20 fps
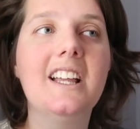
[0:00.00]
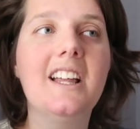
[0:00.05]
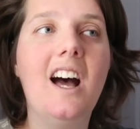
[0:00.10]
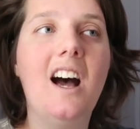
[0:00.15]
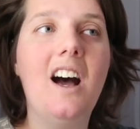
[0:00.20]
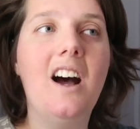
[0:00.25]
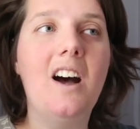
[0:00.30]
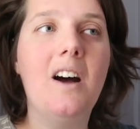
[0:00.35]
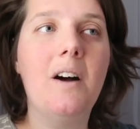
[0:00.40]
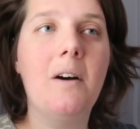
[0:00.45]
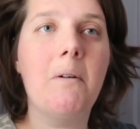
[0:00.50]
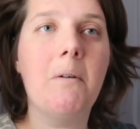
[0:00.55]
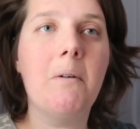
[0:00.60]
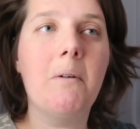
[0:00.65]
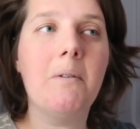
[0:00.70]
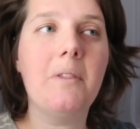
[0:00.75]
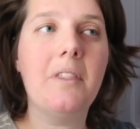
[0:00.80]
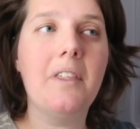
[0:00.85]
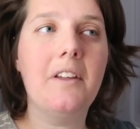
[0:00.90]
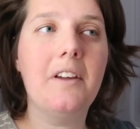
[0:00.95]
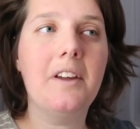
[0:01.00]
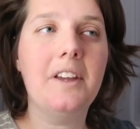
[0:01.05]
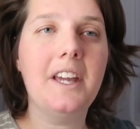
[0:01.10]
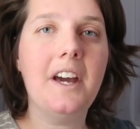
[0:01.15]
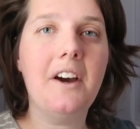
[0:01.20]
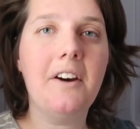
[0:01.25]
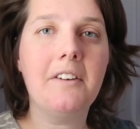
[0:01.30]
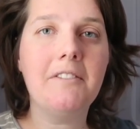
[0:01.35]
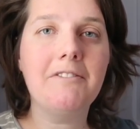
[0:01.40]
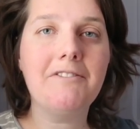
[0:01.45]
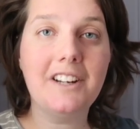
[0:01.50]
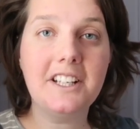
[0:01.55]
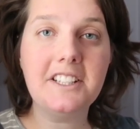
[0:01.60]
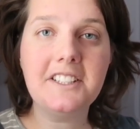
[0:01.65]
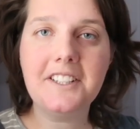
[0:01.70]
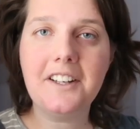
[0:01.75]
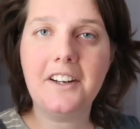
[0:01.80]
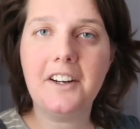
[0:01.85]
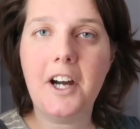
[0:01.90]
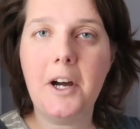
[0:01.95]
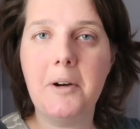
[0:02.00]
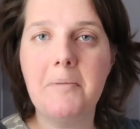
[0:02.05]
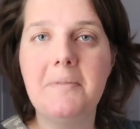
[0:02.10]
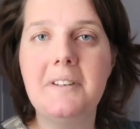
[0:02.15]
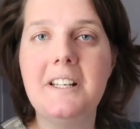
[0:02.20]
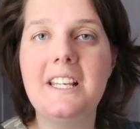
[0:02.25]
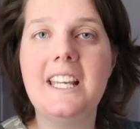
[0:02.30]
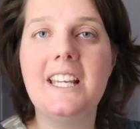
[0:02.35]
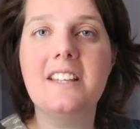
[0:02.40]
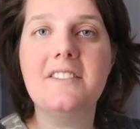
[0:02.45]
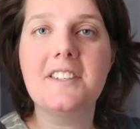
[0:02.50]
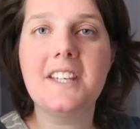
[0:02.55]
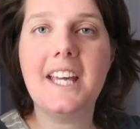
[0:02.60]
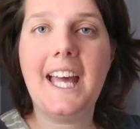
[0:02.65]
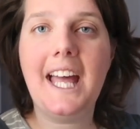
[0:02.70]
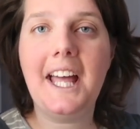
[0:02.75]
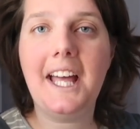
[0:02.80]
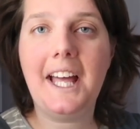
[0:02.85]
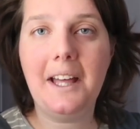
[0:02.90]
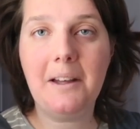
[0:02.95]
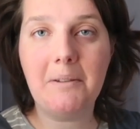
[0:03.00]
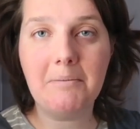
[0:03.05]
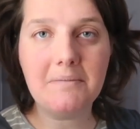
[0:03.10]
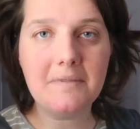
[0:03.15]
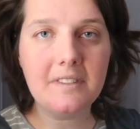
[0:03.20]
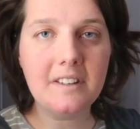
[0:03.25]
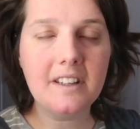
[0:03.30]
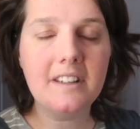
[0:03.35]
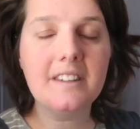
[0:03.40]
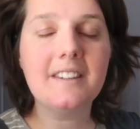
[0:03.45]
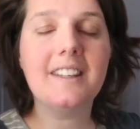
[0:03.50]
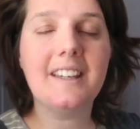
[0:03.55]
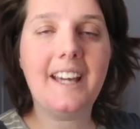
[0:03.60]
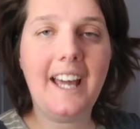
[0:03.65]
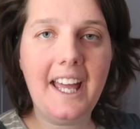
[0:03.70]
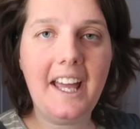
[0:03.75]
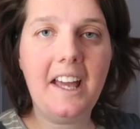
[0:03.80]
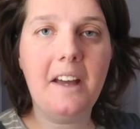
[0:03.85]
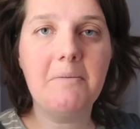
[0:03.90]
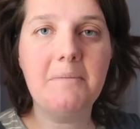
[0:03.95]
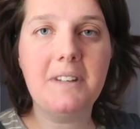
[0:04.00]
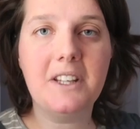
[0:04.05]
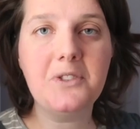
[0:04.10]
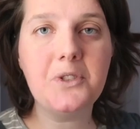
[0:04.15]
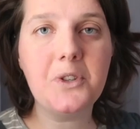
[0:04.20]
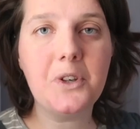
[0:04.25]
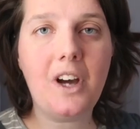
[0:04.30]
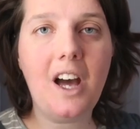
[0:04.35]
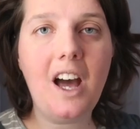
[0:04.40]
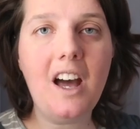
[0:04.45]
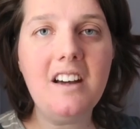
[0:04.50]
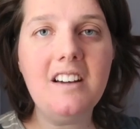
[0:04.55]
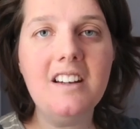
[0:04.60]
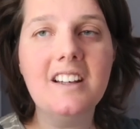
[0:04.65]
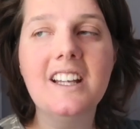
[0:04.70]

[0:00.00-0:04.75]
the French young company de Rerem Natura